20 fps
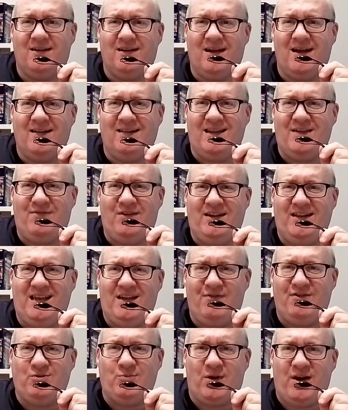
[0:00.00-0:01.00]
a
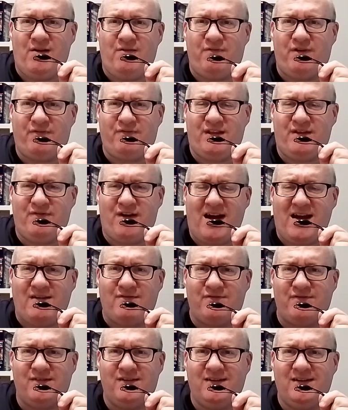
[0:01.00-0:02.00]
DVD was winning
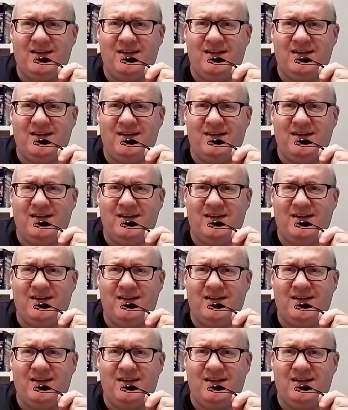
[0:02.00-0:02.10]
55?